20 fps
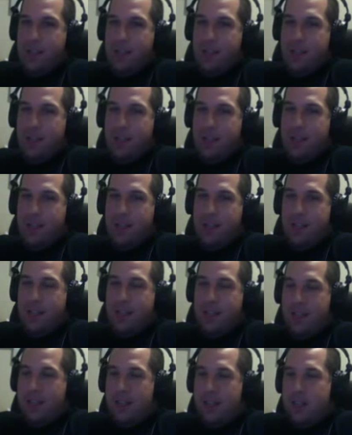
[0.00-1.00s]

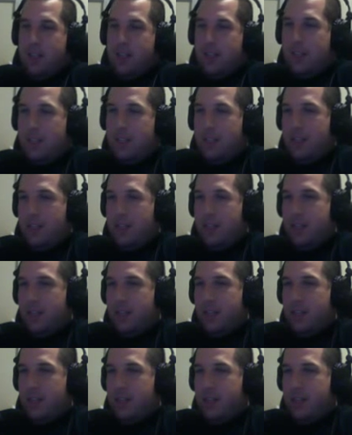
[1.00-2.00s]

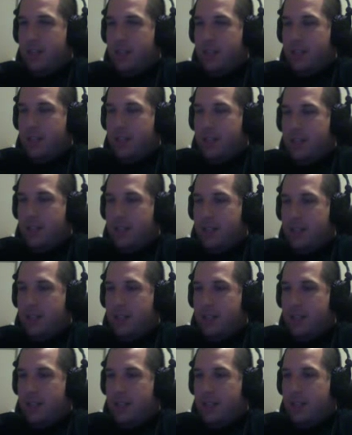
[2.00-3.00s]

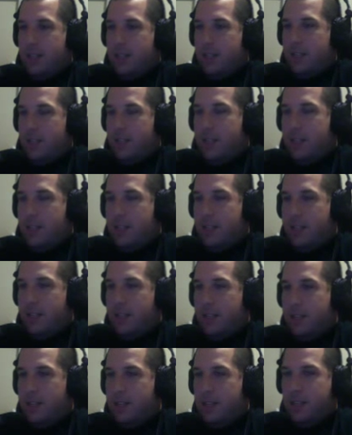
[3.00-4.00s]

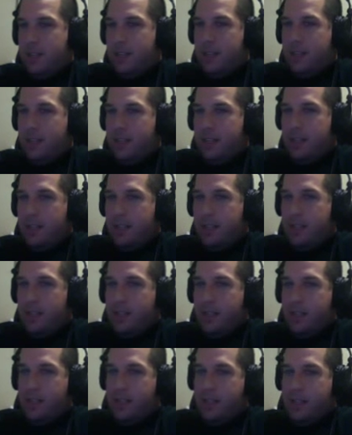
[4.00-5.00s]

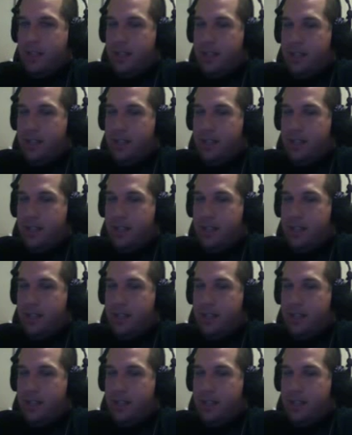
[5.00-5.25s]
(silent)